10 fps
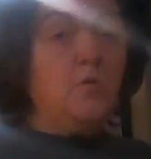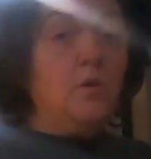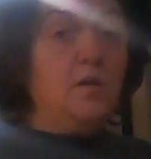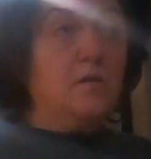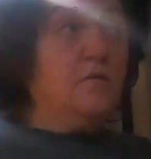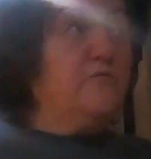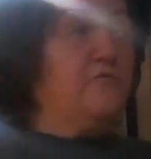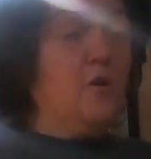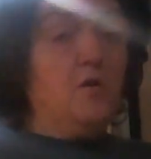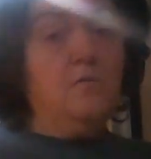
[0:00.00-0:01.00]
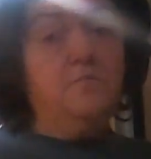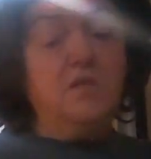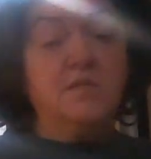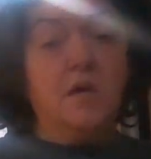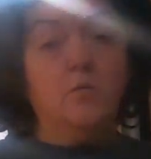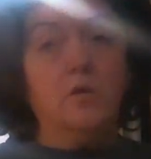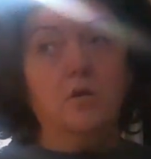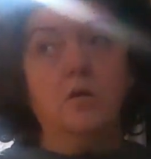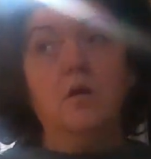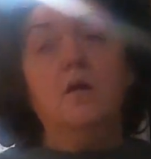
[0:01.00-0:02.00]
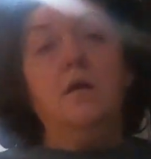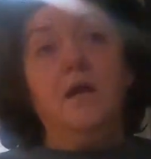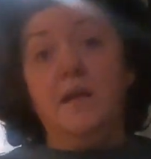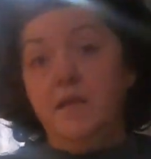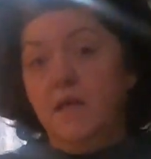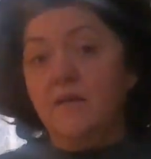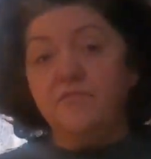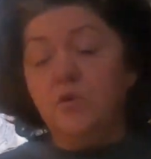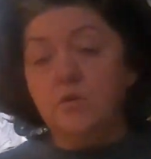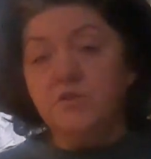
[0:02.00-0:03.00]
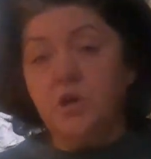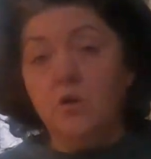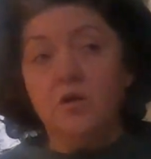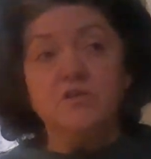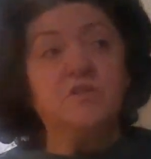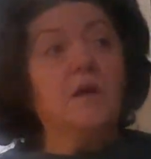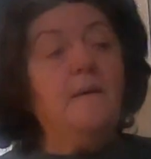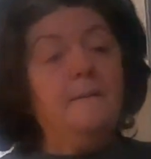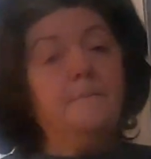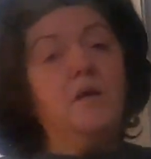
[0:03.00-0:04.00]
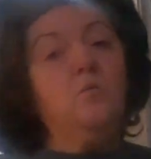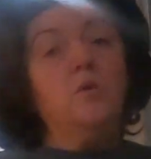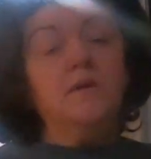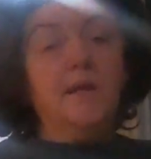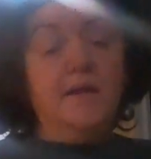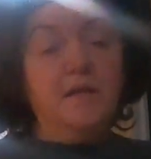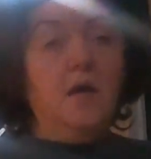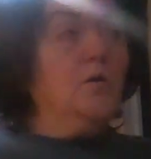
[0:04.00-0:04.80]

to it from the solar and it got fully charged, but it wouldn't let it